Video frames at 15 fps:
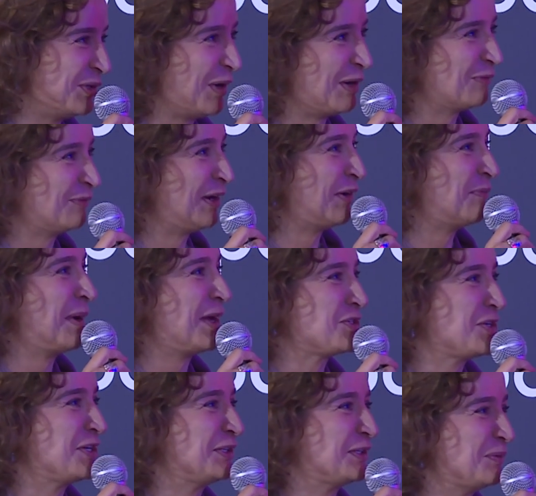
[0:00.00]
We are very
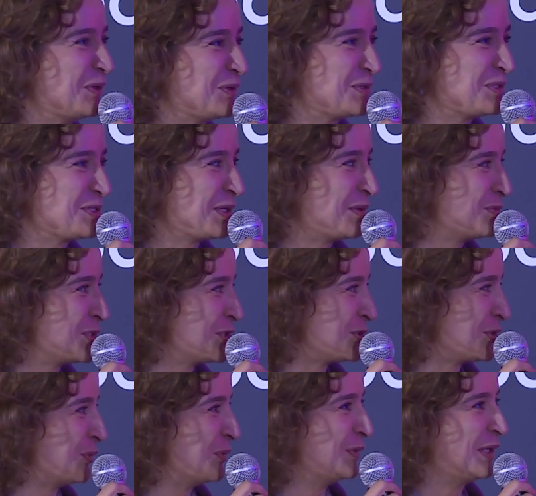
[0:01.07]
passionate about the subject,
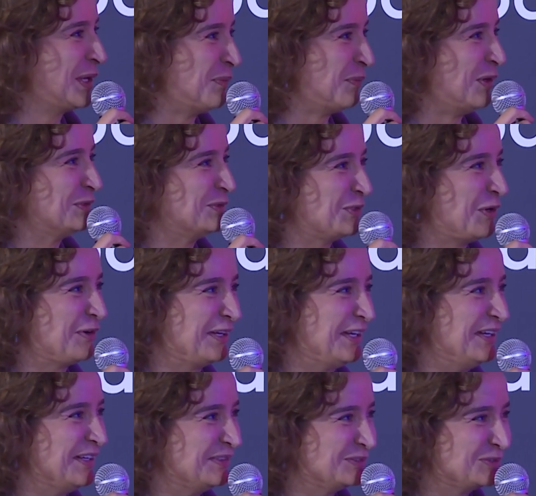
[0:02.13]
so we will keep on
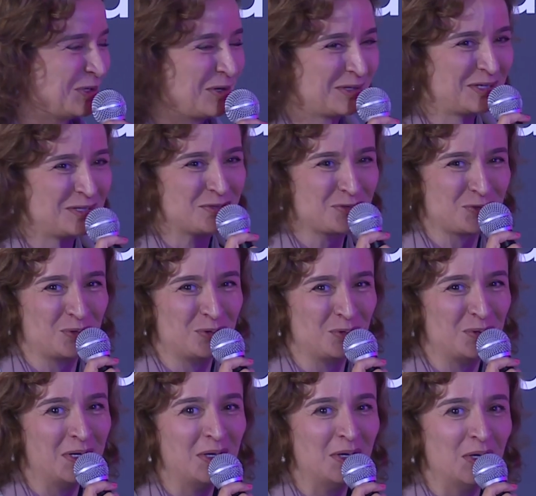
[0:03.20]
talking and talking.
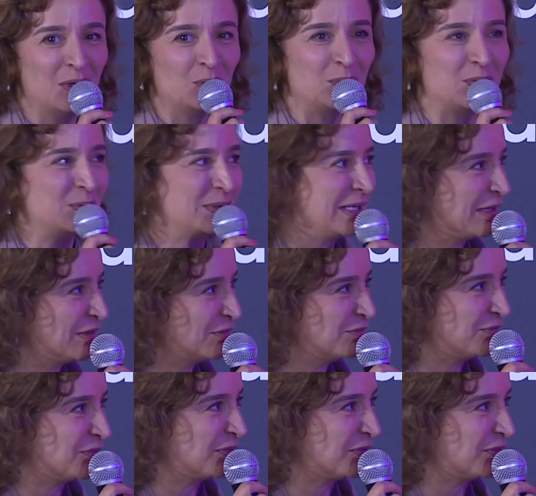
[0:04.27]
So we will give